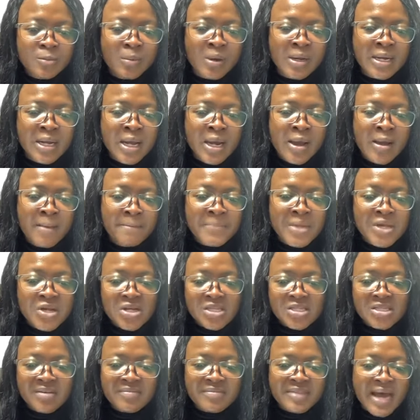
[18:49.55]
But
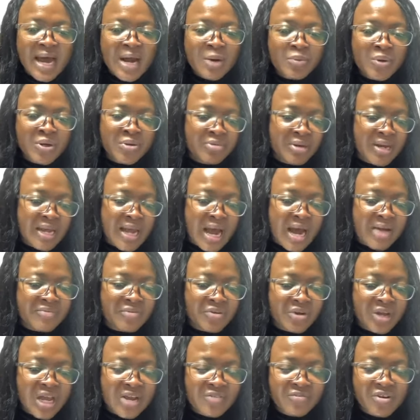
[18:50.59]
because of that, we really
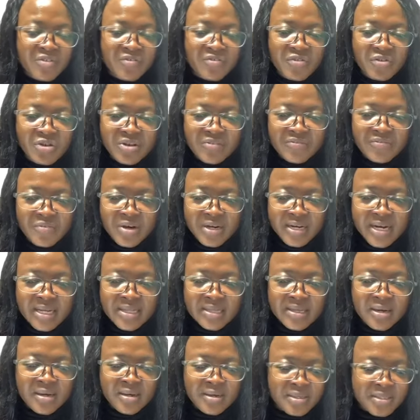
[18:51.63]
advocate for fully
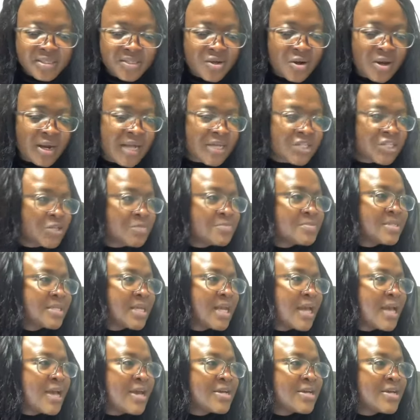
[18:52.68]
funded scholarships.